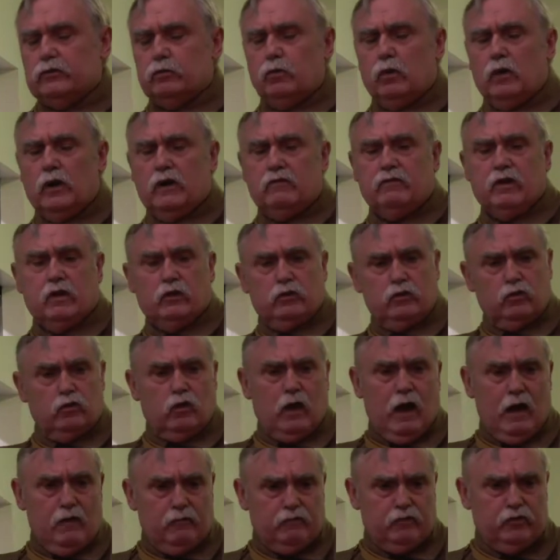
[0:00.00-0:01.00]
or whatever,
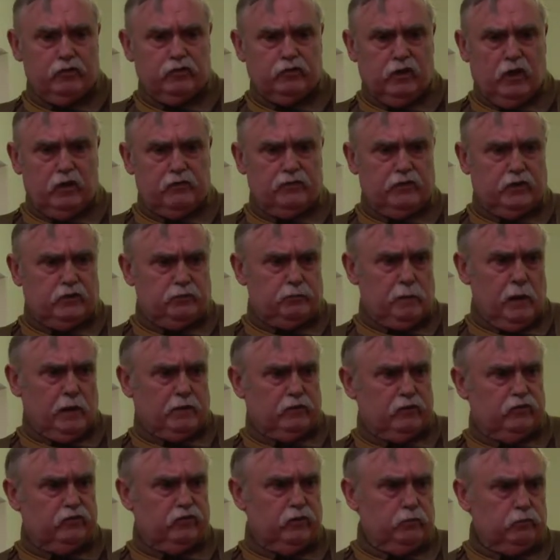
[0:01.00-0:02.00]
your average life
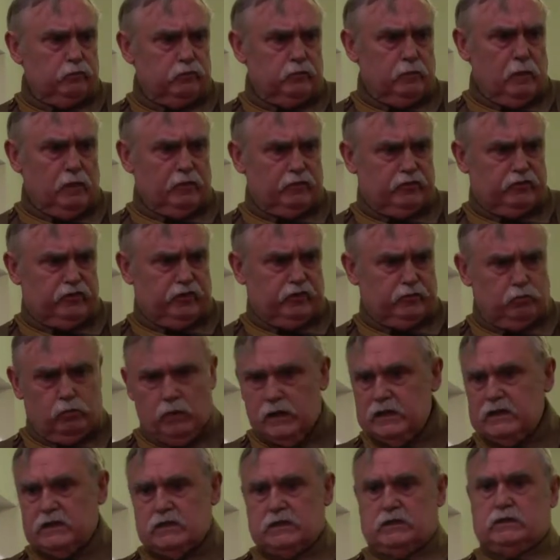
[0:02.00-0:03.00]
expectancy was about 6
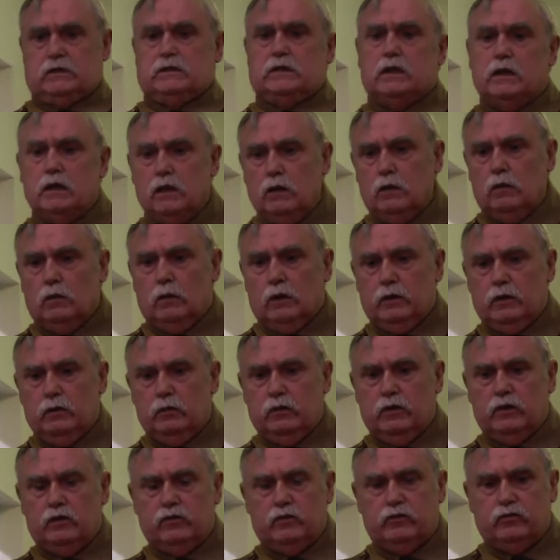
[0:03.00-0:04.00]
weeks when you
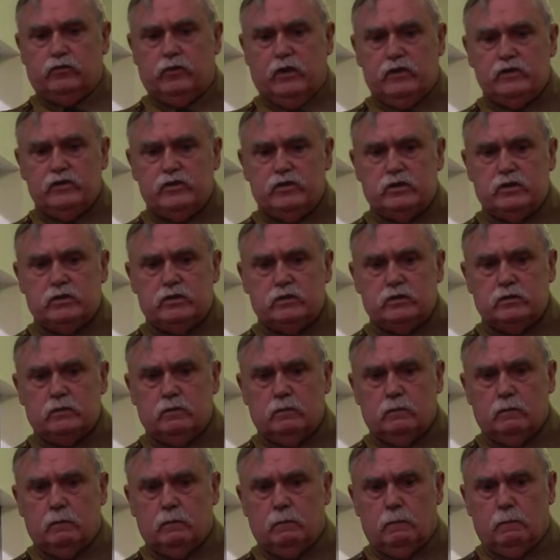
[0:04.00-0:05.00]
were in the trenches.
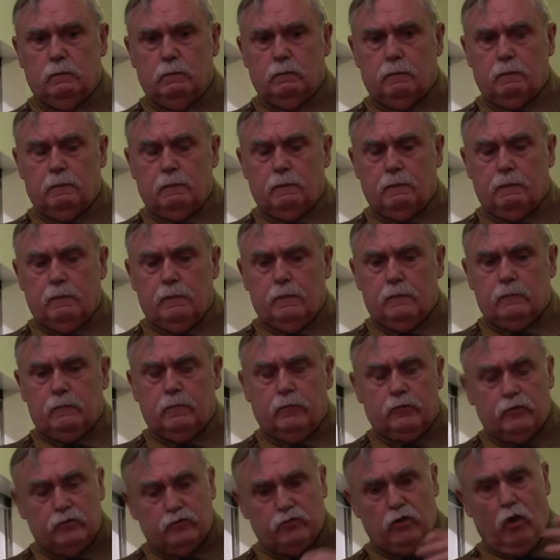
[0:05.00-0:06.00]

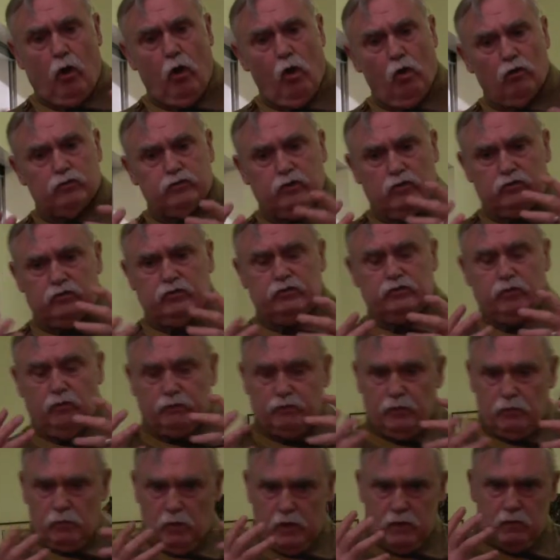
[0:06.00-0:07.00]
So there's all sorts of
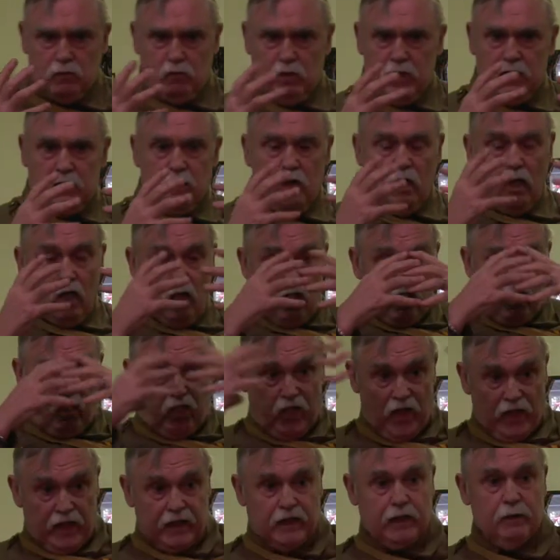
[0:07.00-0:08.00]
stuff that we
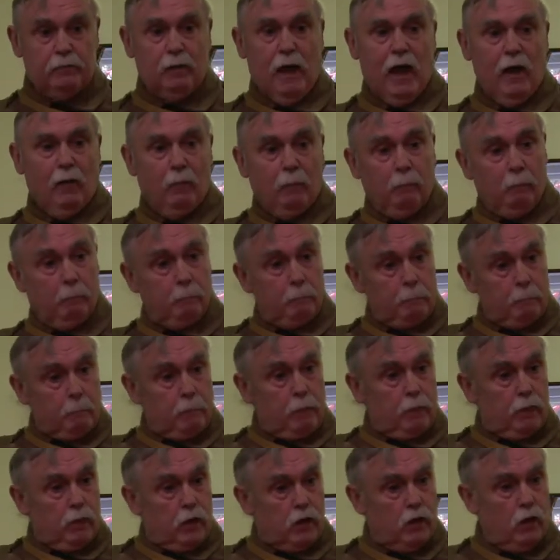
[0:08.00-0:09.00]
think
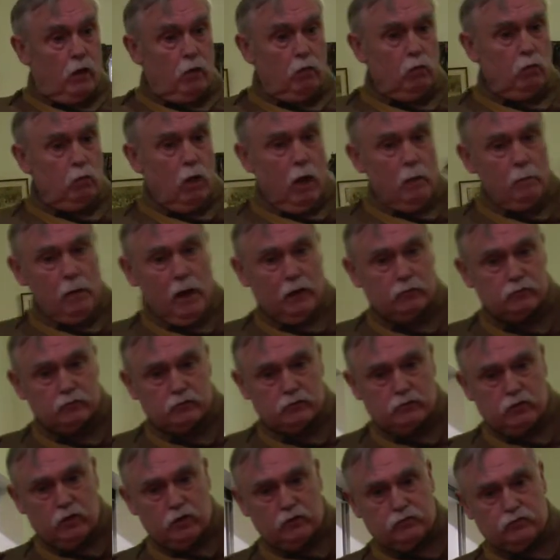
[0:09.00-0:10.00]
about, you know,
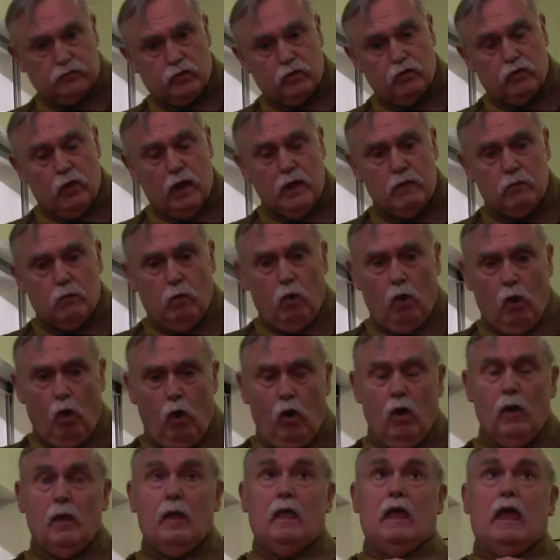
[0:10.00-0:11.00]
about the Great
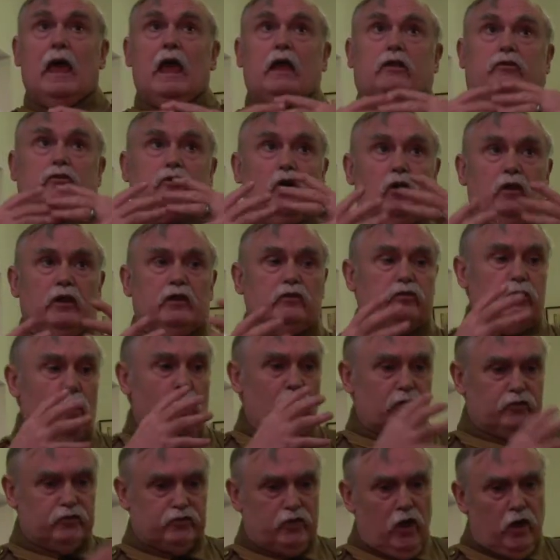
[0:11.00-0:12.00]
War. It's gone into
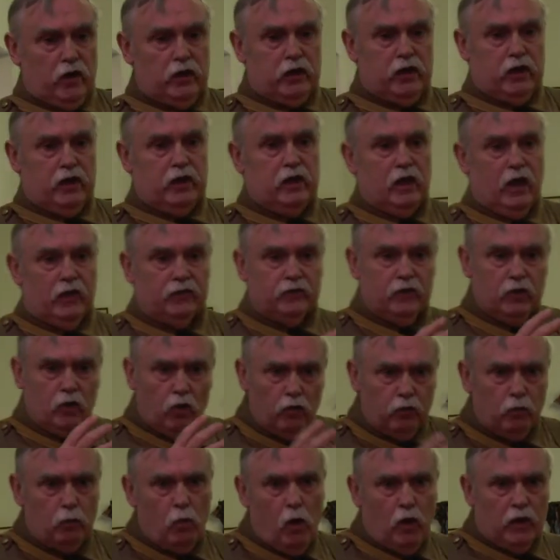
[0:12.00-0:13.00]
our psyche. And the
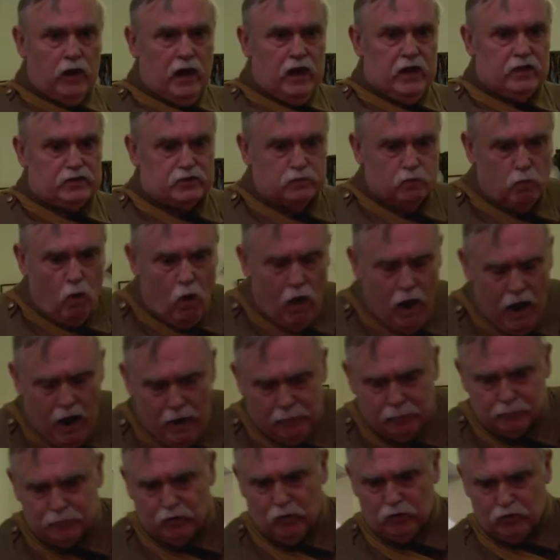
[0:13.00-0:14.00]
other one is, what
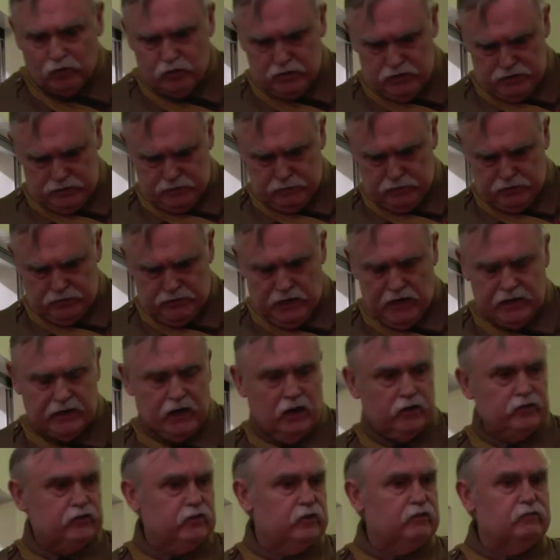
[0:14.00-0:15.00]
happened on Christmas Day
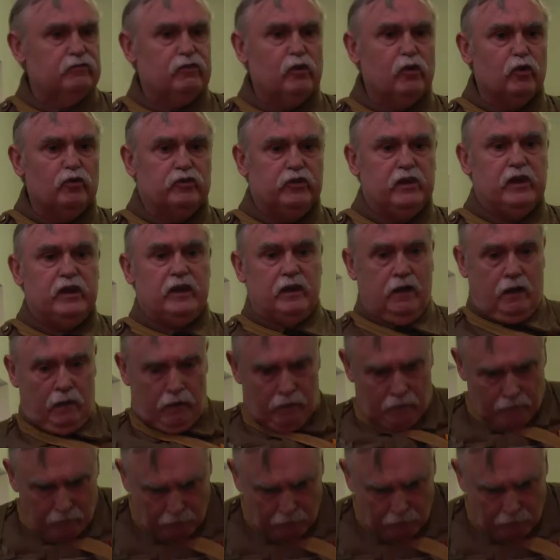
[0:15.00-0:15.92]
1914?